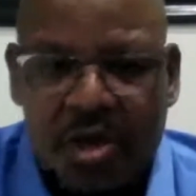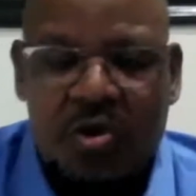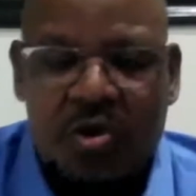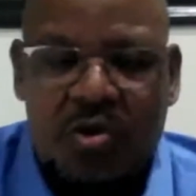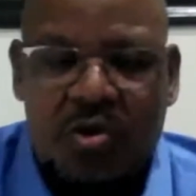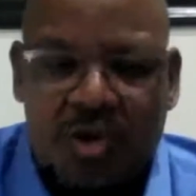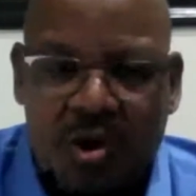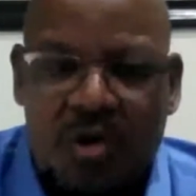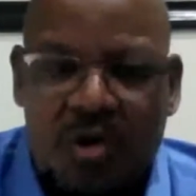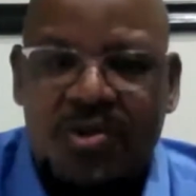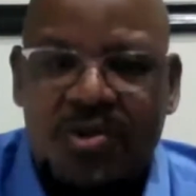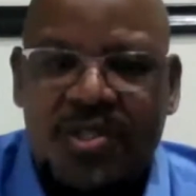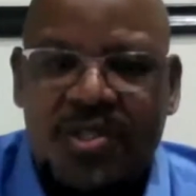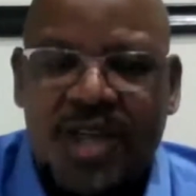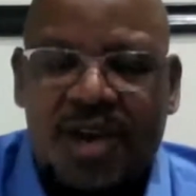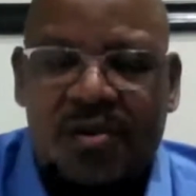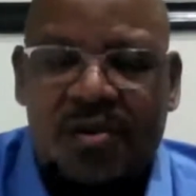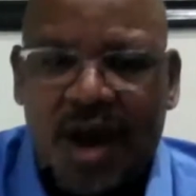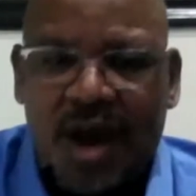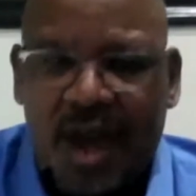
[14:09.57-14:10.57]
grows,
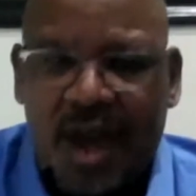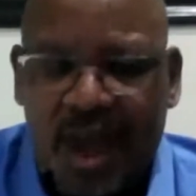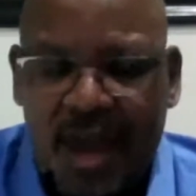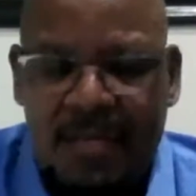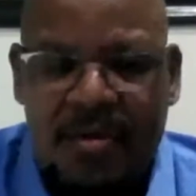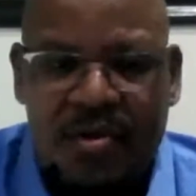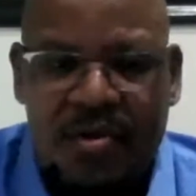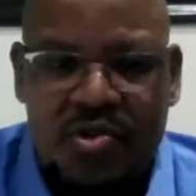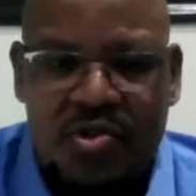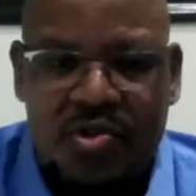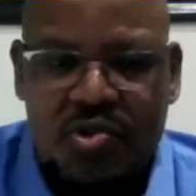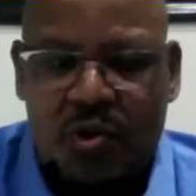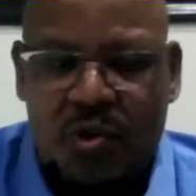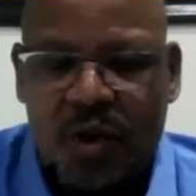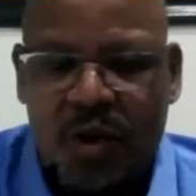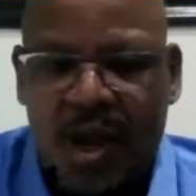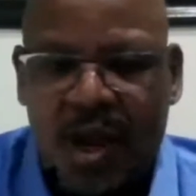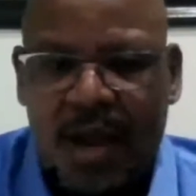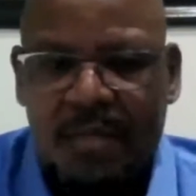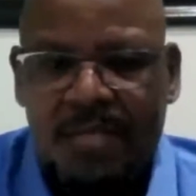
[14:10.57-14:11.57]
and we're able
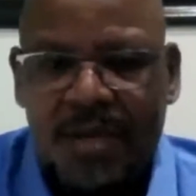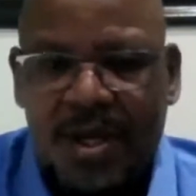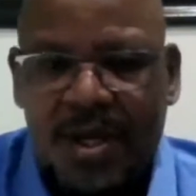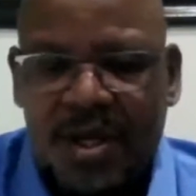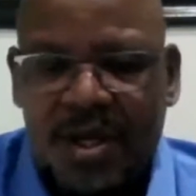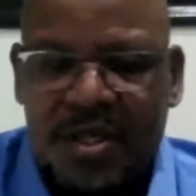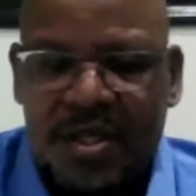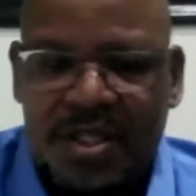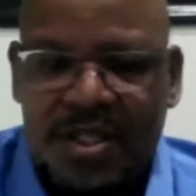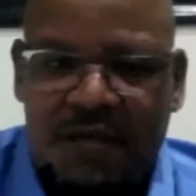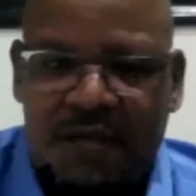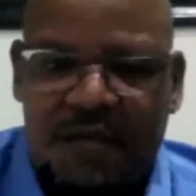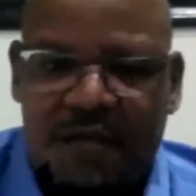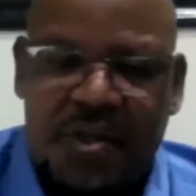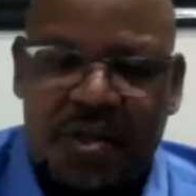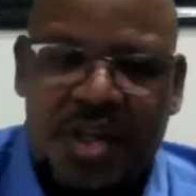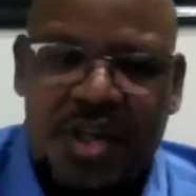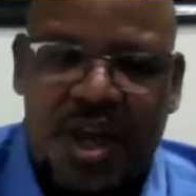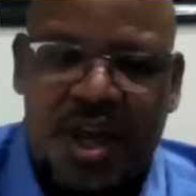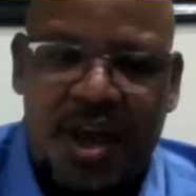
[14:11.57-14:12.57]
to
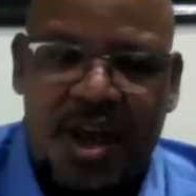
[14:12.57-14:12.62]
defeat